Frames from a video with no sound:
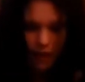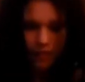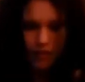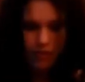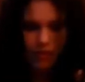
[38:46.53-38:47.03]

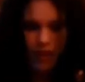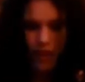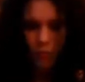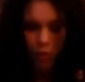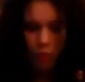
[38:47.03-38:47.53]
and
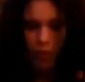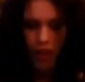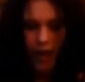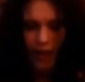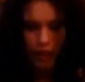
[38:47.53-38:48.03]
the
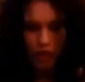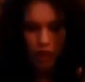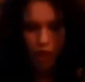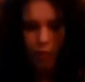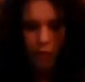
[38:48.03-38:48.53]
Worbla, and it
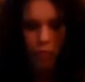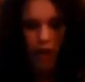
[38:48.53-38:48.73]
should come off.